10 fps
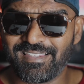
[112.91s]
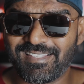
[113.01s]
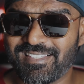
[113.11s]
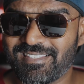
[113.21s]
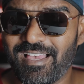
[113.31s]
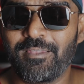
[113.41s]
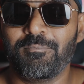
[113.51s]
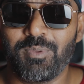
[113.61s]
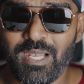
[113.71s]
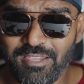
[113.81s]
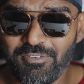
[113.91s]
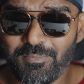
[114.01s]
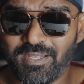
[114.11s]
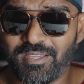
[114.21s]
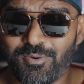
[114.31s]
This is
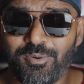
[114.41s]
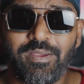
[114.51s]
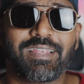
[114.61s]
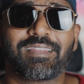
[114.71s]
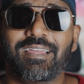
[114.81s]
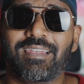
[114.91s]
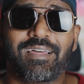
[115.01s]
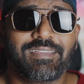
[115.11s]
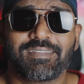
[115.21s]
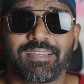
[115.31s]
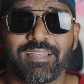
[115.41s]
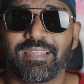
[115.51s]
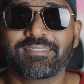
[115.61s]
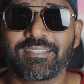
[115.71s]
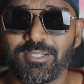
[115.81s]
unbelievably great. I like it. I
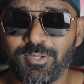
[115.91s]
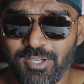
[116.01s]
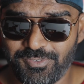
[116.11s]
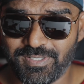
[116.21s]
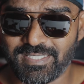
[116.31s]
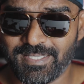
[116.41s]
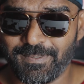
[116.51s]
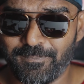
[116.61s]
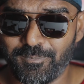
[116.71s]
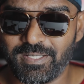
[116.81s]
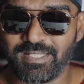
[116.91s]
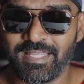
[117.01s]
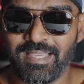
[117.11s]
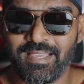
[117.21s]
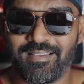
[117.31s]
like the look of it, but
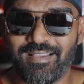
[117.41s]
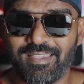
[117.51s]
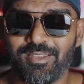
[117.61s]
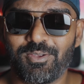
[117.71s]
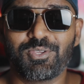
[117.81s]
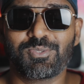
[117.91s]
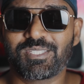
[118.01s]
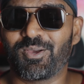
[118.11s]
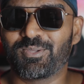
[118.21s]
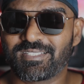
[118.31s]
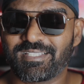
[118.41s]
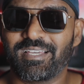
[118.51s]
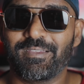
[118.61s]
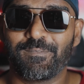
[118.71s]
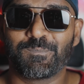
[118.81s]
I cannot use it all the
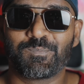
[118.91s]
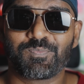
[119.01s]
time.